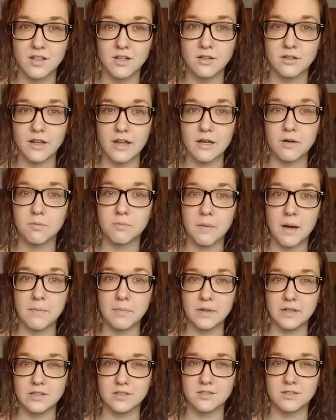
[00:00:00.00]
my
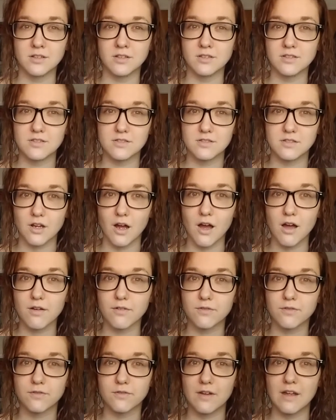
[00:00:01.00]
personal
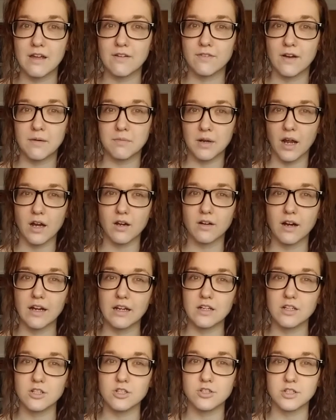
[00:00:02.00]
stuff, if I'm not ready
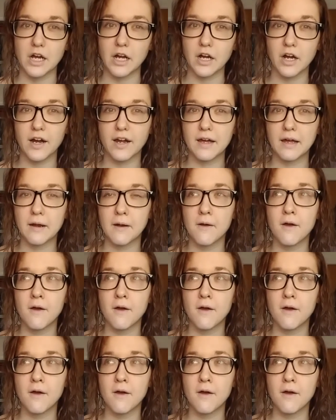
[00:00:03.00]
to share it.